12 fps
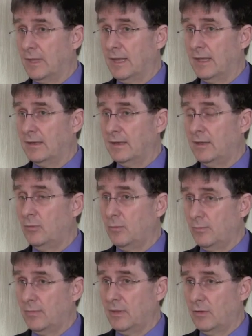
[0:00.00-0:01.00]
and he
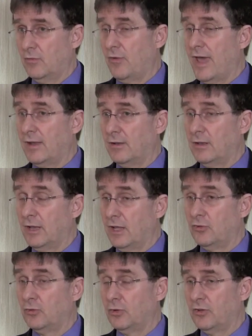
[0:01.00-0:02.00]
ran a
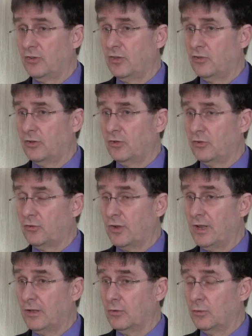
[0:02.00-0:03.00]
large organization in
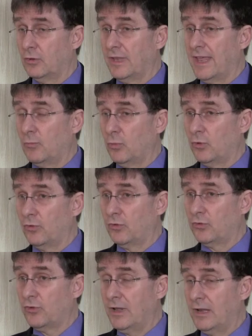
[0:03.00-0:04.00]
Australia called Land and Water
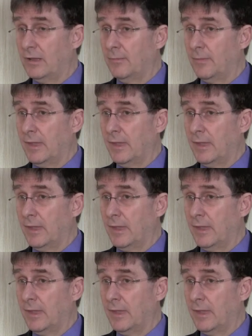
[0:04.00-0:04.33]
Australia.